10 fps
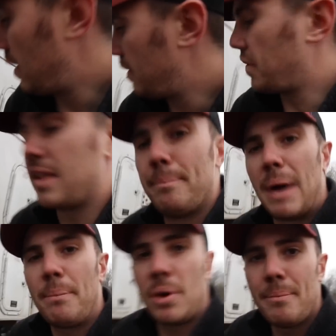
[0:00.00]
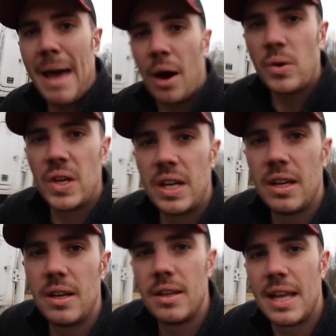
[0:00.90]
for the bumper mount,
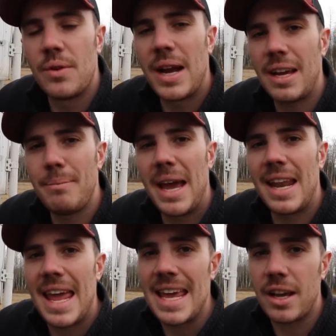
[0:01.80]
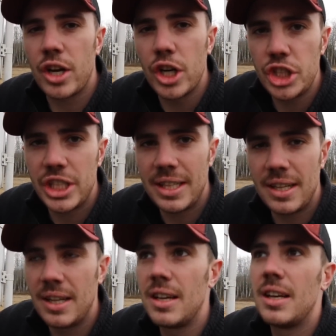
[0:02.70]
they recommend a
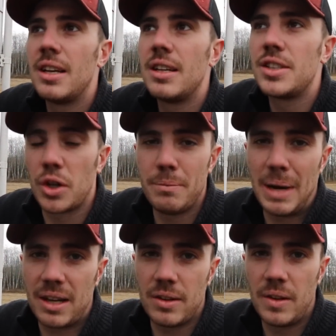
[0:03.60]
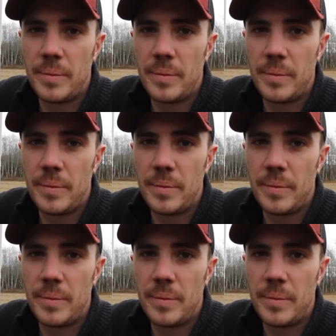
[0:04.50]
cushioned turnbuckle.